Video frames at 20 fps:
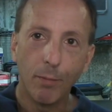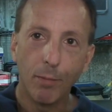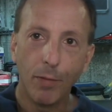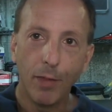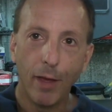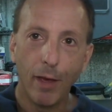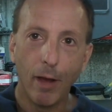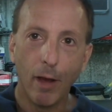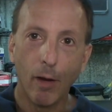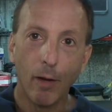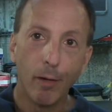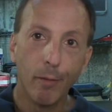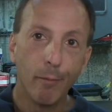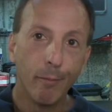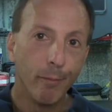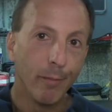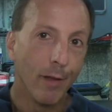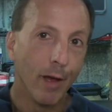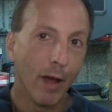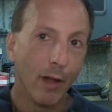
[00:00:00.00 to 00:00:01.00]
up there?
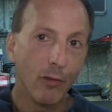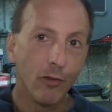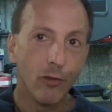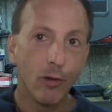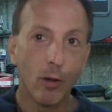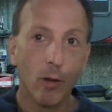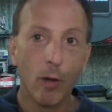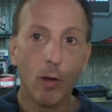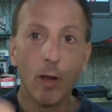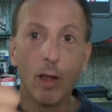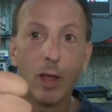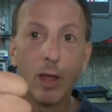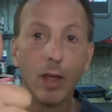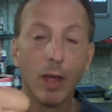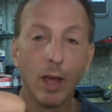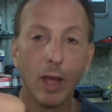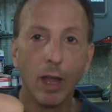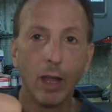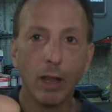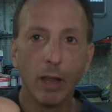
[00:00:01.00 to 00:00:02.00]
Not sure.
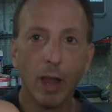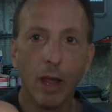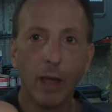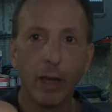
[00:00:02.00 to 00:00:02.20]
And